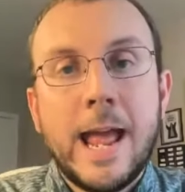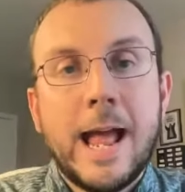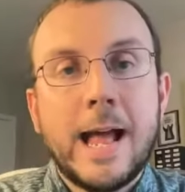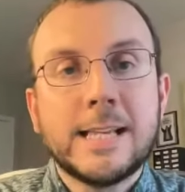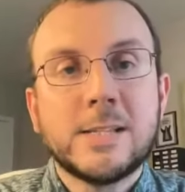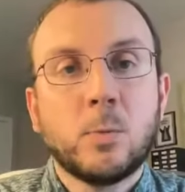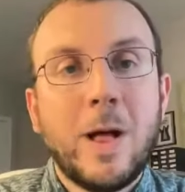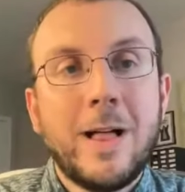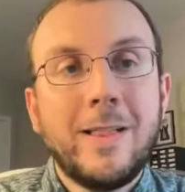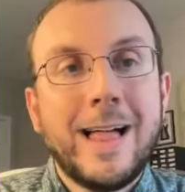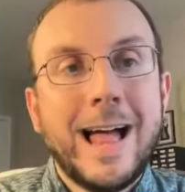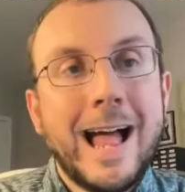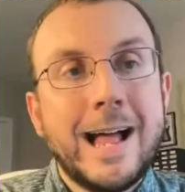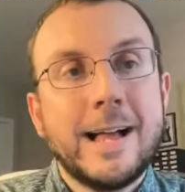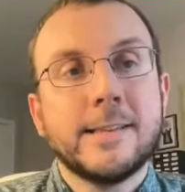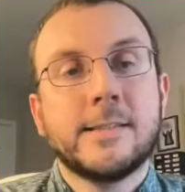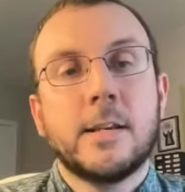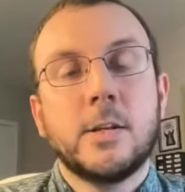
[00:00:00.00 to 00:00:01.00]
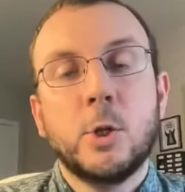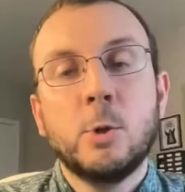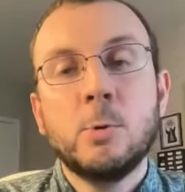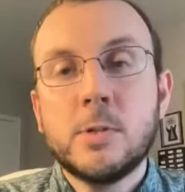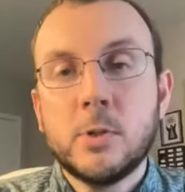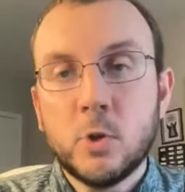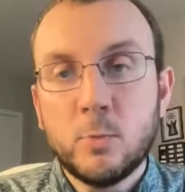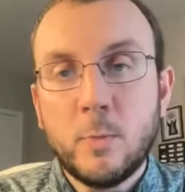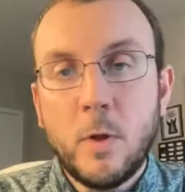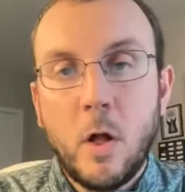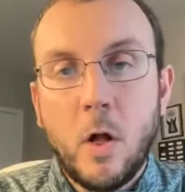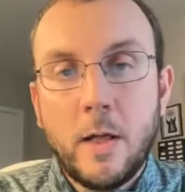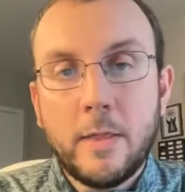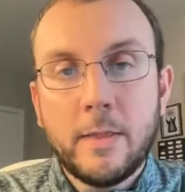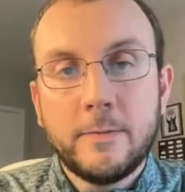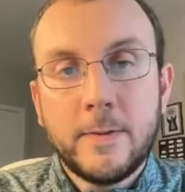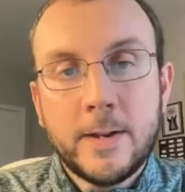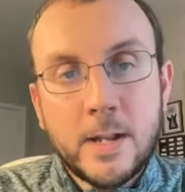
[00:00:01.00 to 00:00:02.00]
as well as YouTube
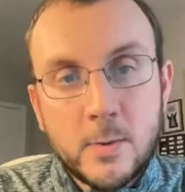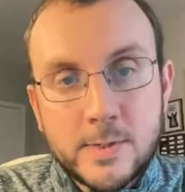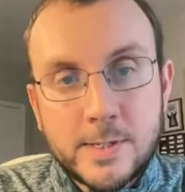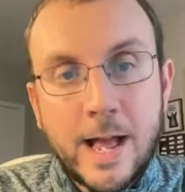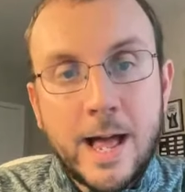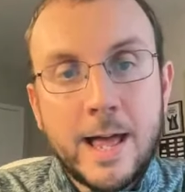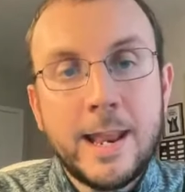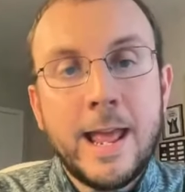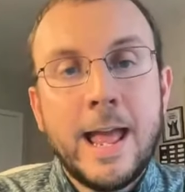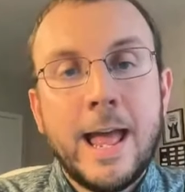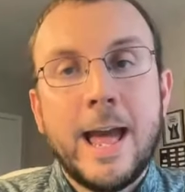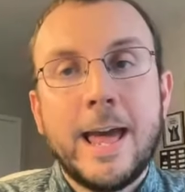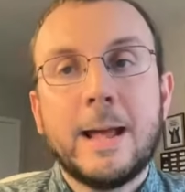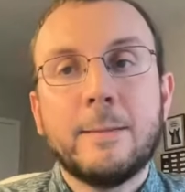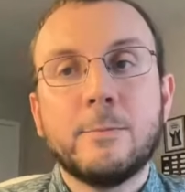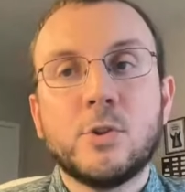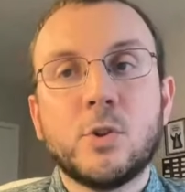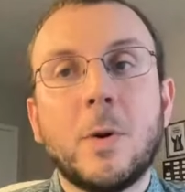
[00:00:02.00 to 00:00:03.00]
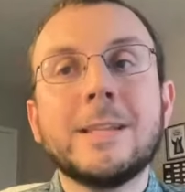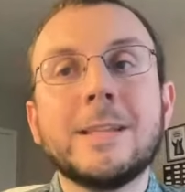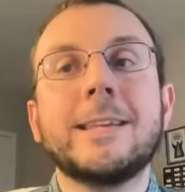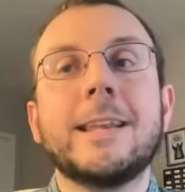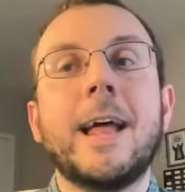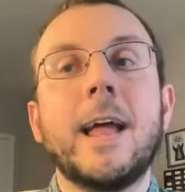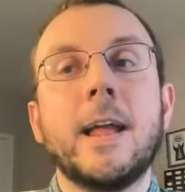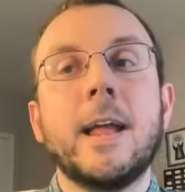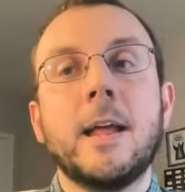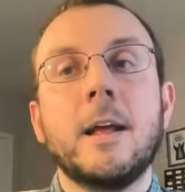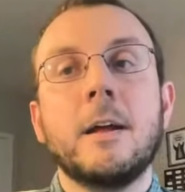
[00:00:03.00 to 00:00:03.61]
on the video side. And I'm joined today